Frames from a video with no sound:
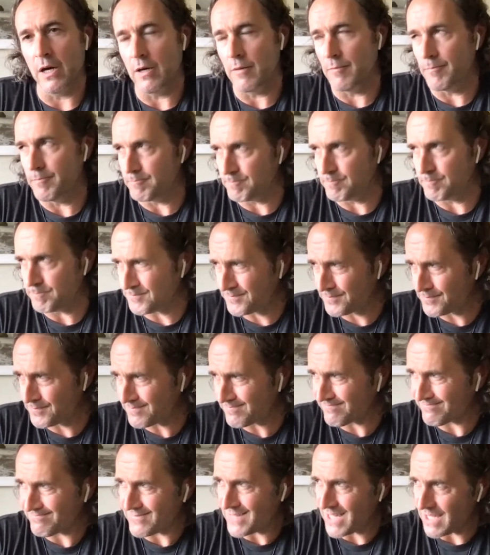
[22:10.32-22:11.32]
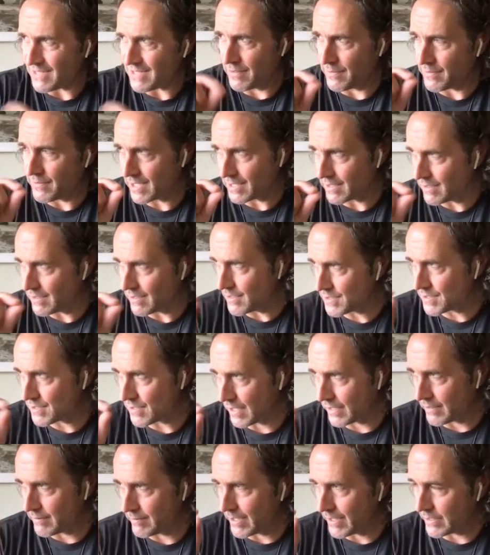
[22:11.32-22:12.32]
The
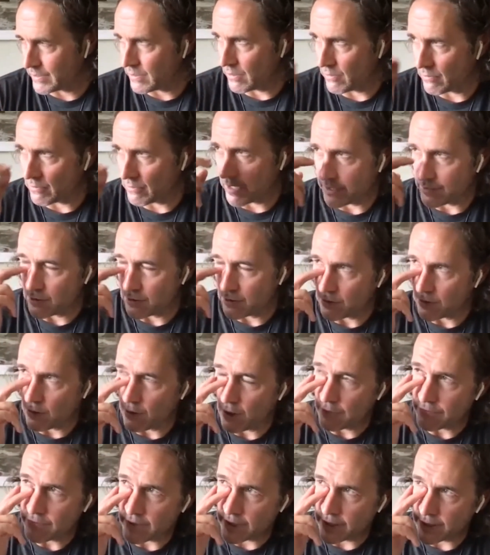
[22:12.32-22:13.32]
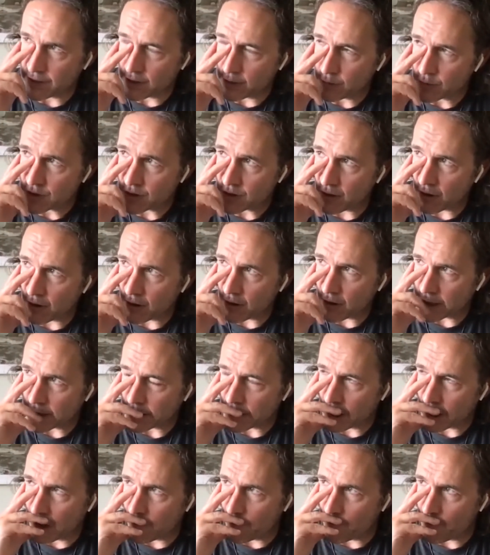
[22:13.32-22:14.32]
thickness, I don't know offhand. I'm
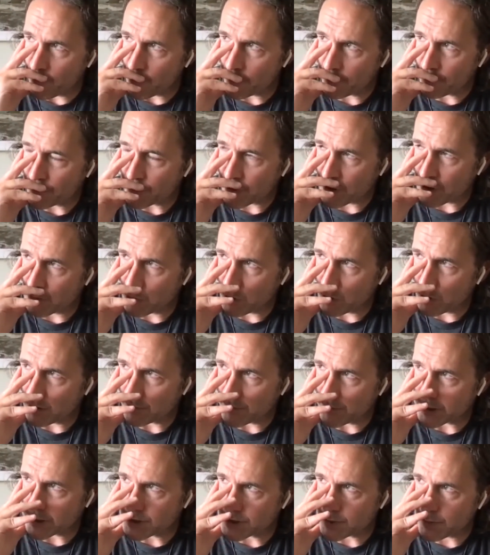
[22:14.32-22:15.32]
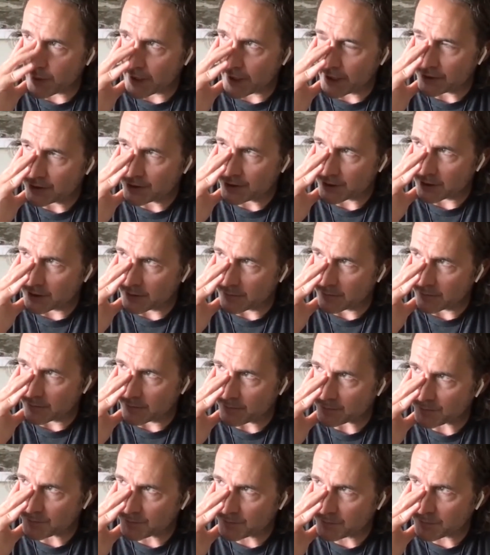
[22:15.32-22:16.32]
sorry. Thermal
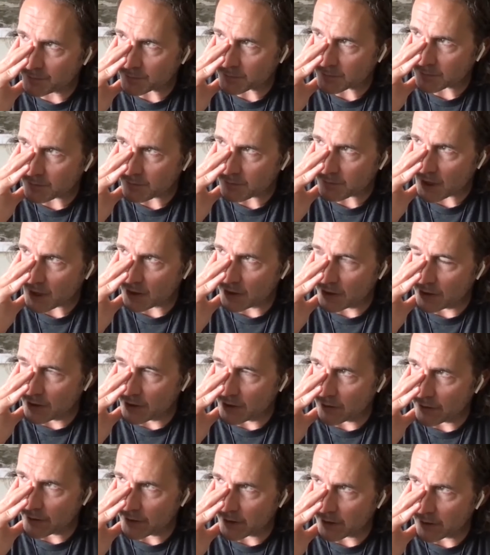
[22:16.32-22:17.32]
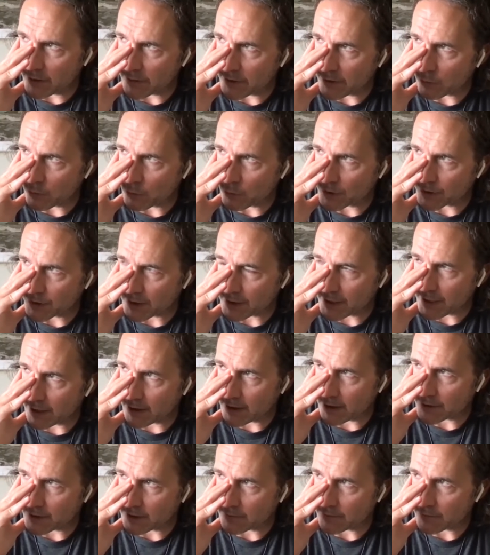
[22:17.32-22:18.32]
expansion, there was
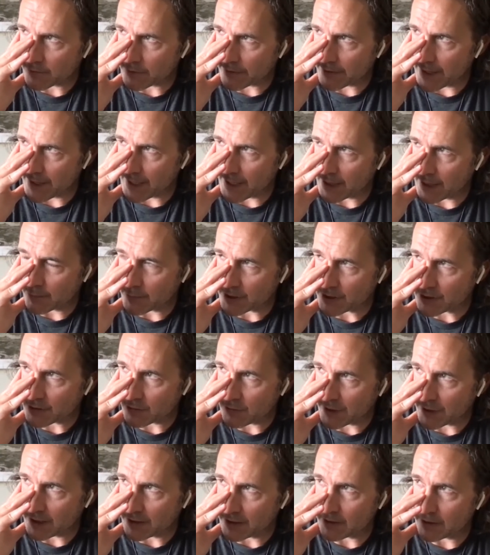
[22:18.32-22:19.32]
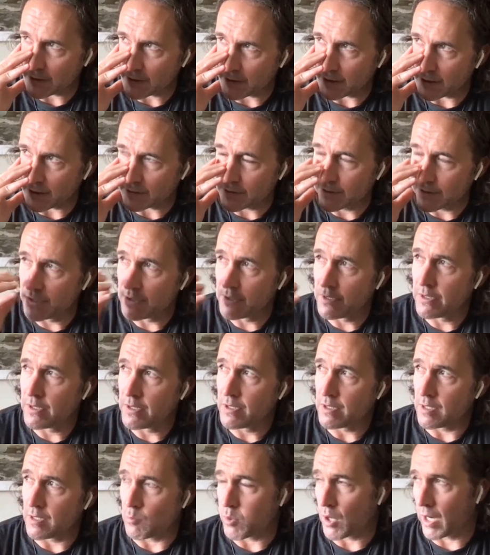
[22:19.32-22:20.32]
accounting for that between the
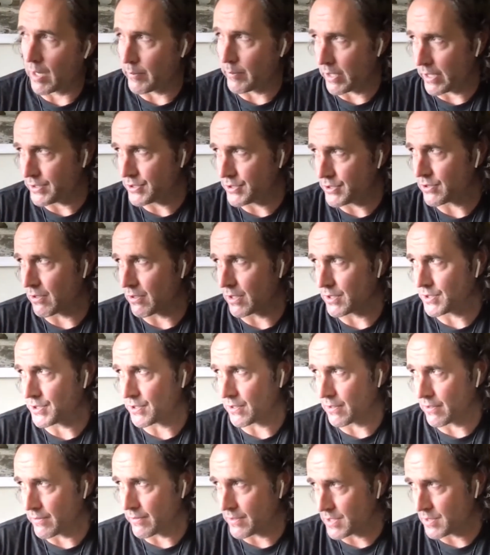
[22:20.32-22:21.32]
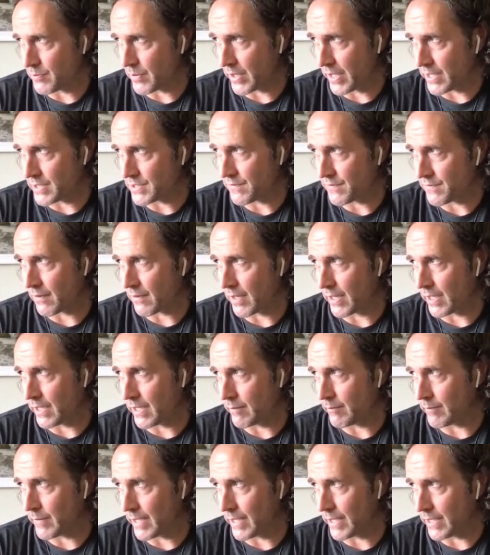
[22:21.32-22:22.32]
primary structure, the space
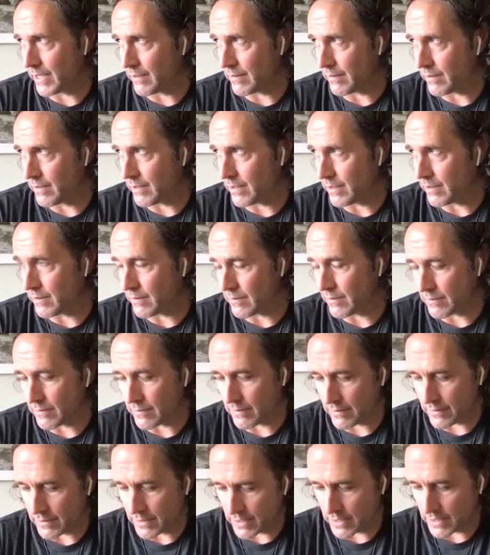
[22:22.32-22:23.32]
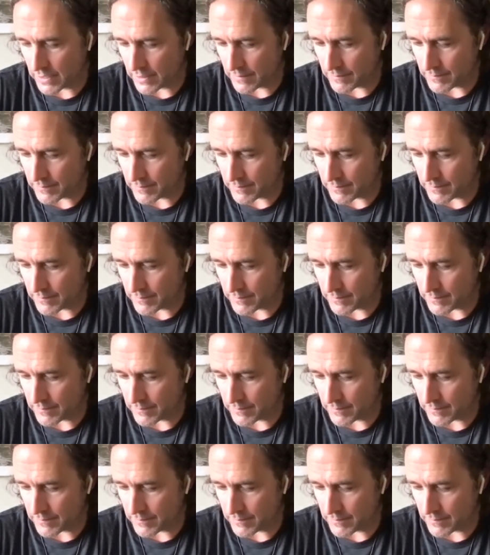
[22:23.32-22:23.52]
frame, and then